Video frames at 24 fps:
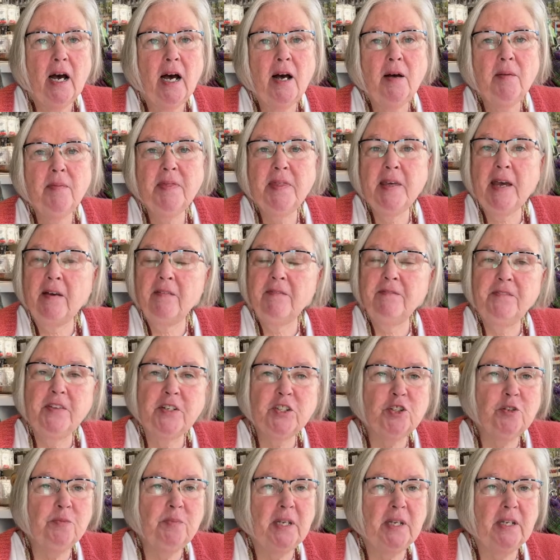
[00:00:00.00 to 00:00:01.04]
That
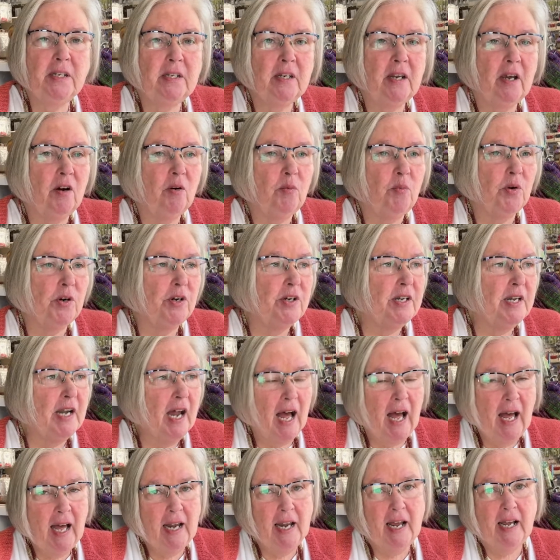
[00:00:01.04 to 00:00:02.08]
fishermen were
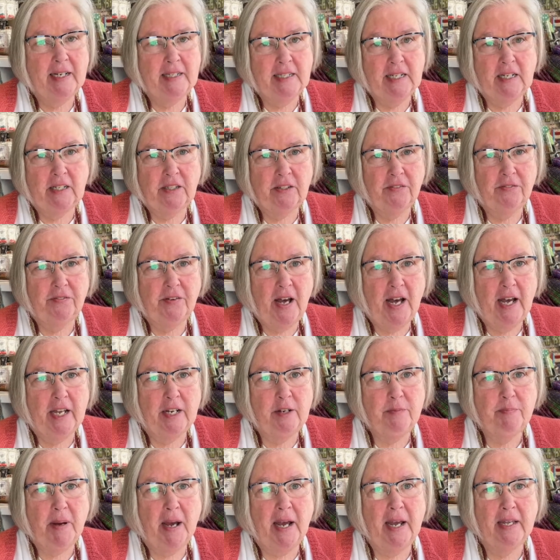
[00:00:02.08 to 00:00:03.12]
not
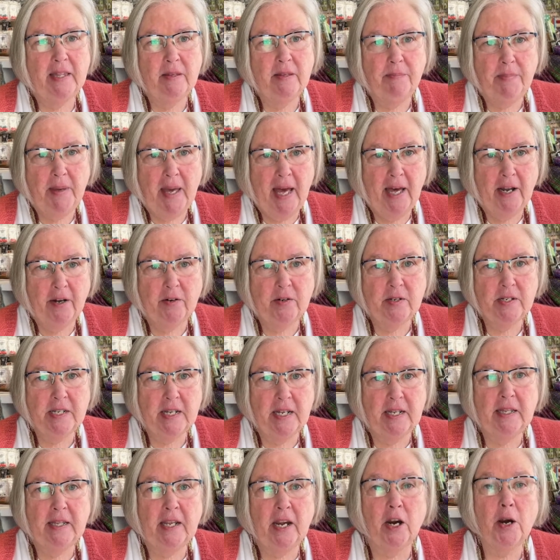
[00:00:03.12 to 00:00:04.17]
identified by the patterns
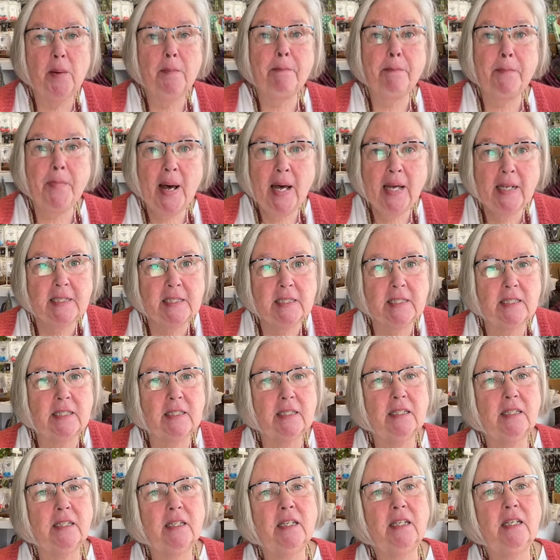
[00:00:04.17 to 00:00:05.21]
in there, but
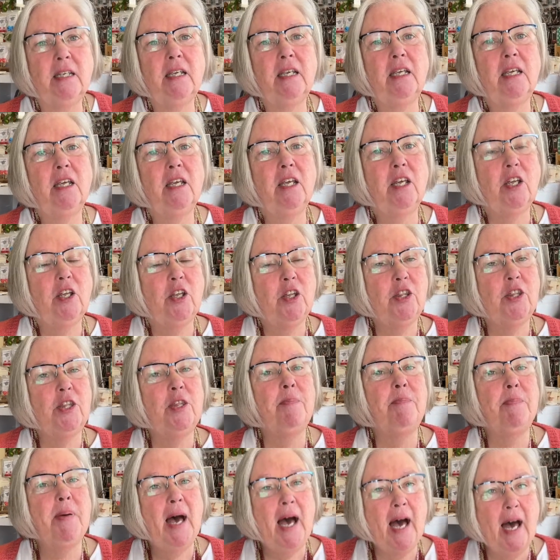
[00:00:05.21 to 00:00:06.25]
the
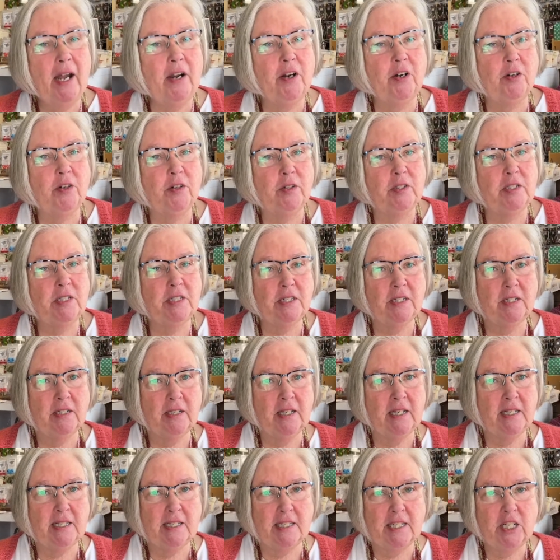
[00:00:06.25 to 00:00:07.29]
patterns,
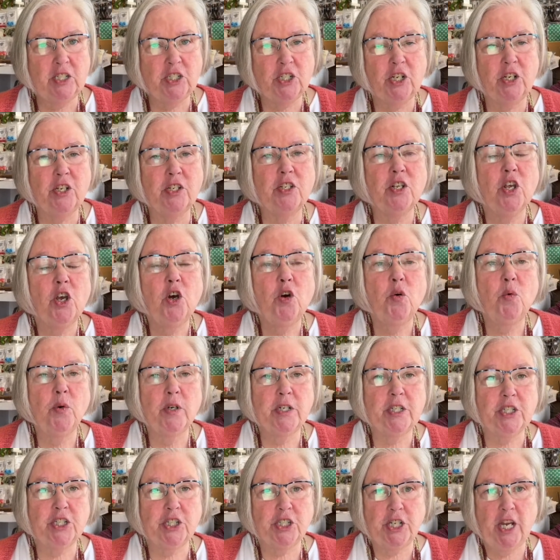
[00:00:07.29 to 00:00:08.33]
the stitches, were
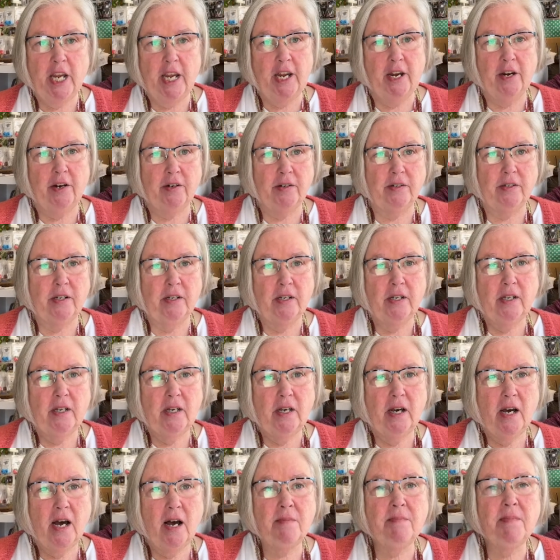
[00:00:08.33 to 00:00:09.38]
shared
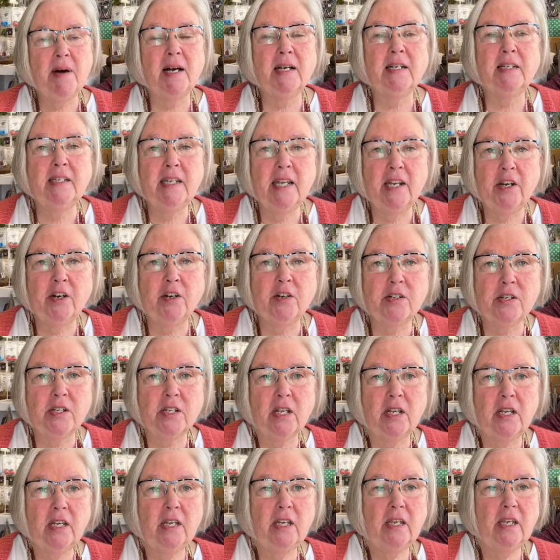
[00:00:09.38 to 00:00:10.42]
among knitters
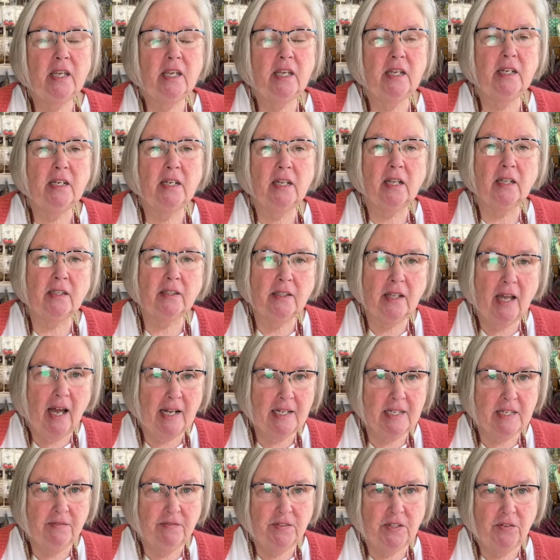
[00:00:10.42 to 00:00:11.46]
in
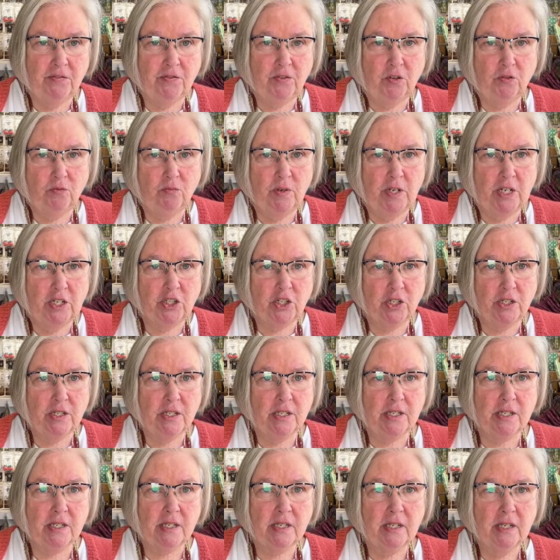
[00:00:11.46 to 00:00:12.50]
lots of different regions.